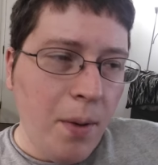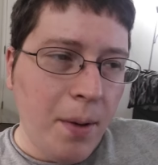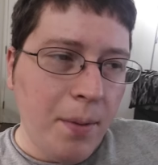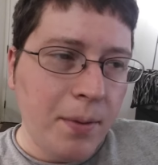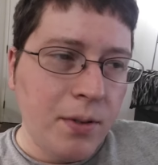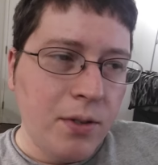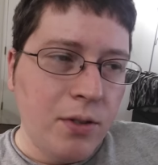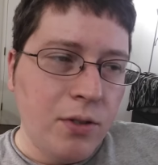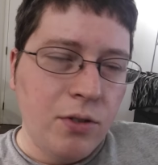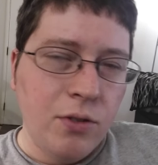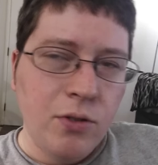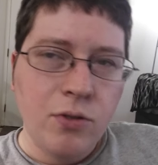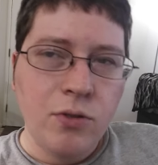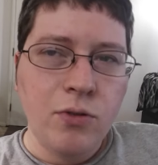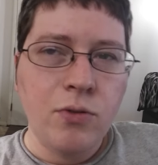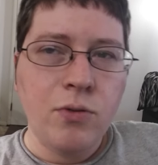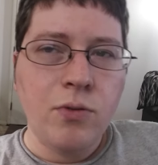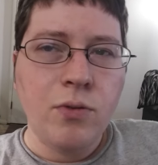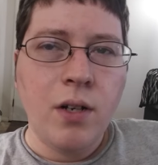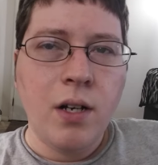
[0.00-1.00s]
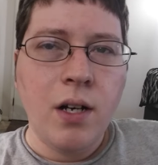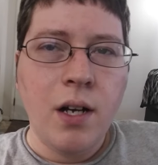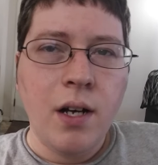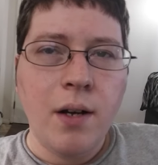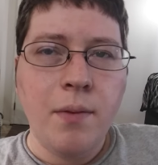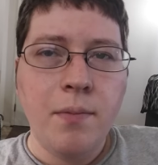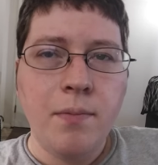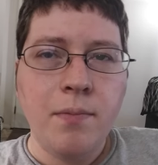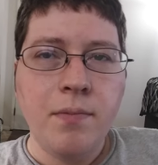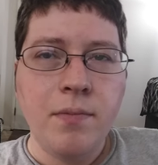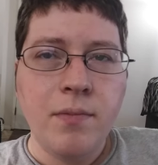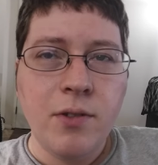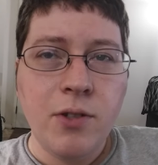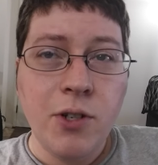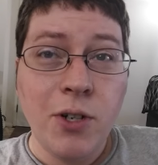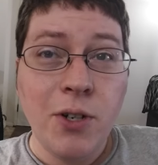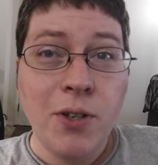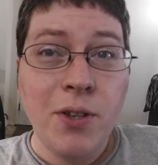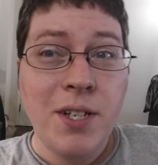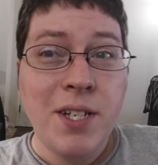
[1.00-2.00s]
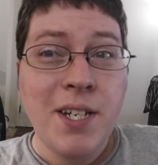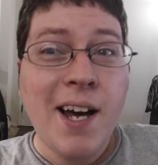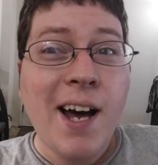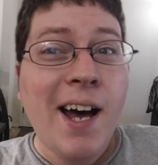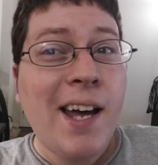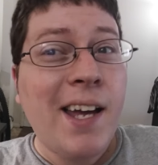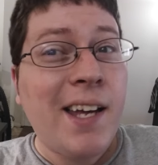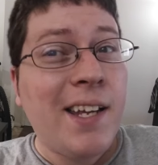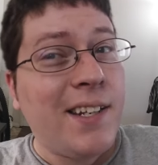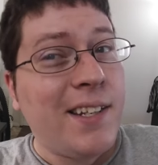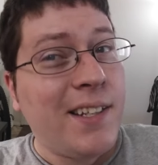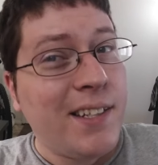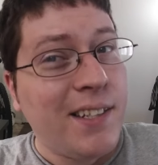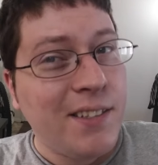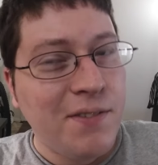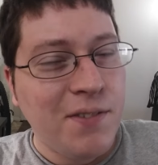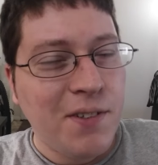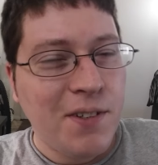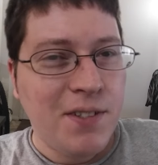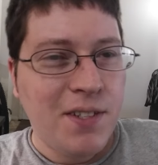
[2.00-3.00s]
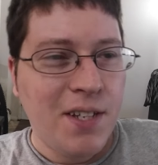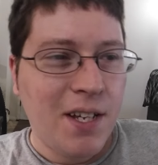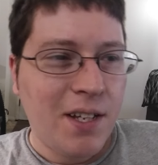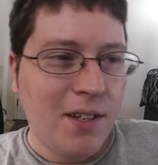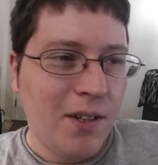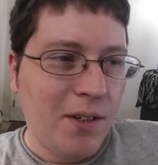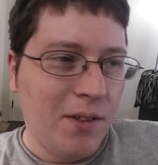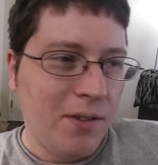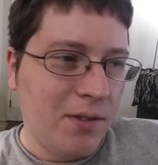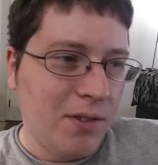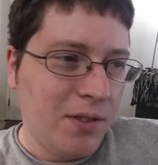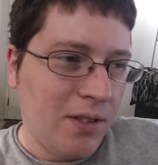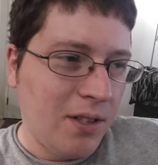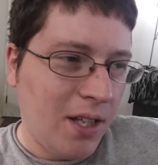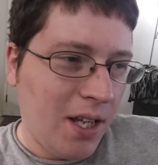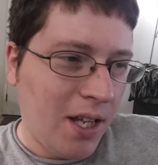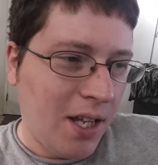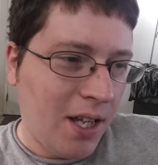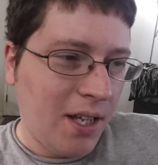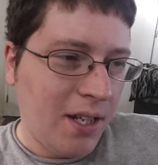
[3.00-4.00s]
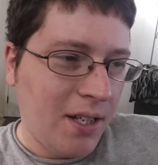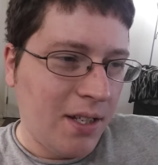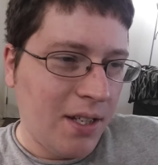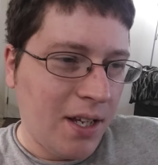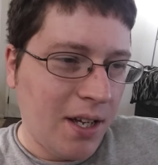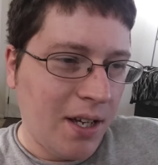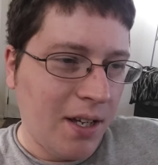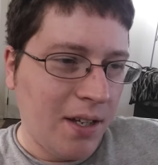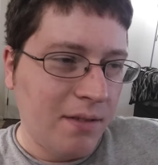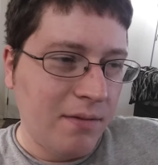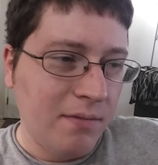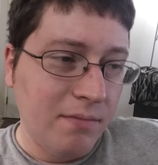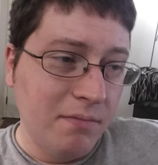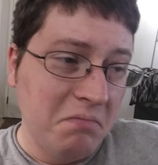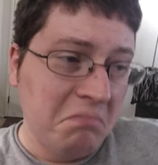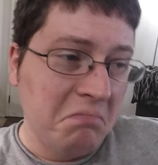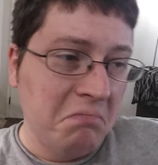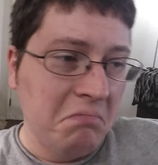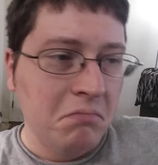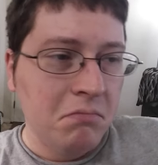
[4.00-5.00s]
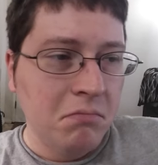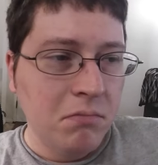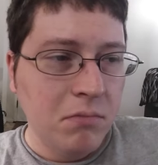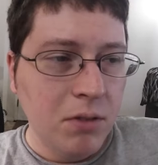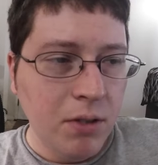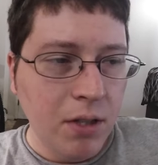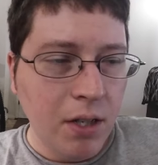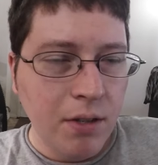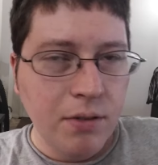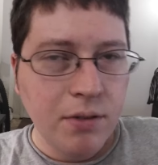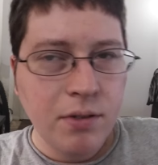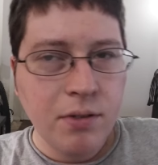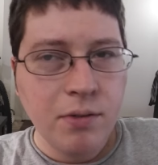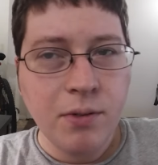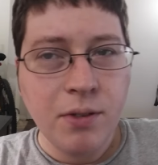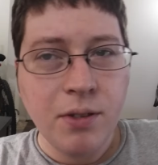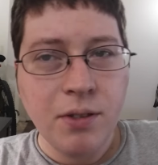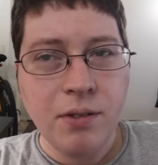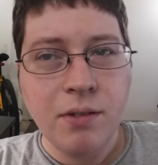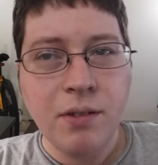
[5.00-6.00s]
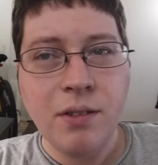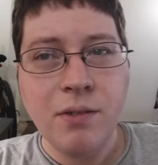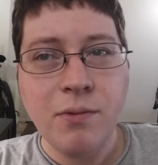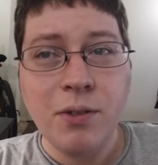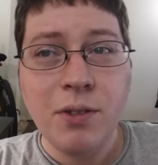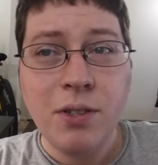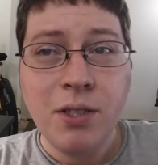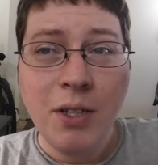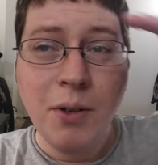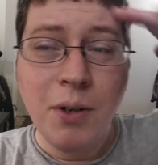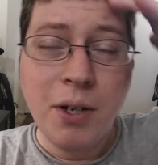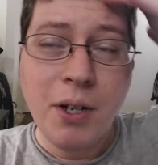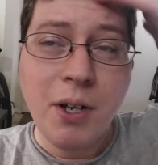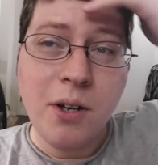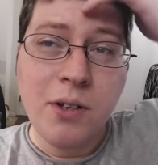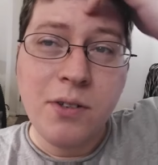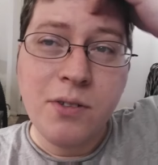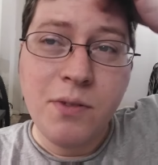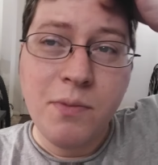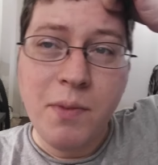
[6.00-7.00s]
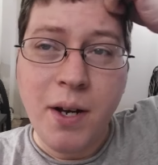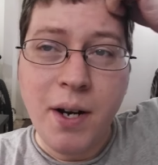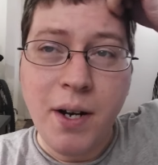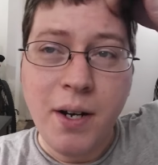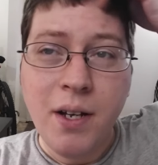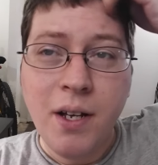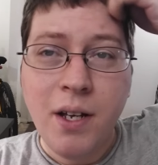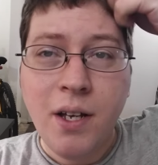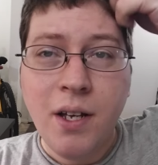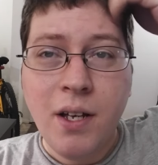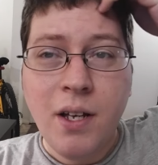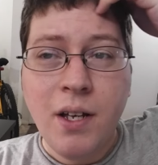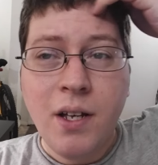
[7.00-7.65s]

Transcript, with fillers: I'll be able to turn the tide as far as that goes. And who knows? We'll see where it goes from there.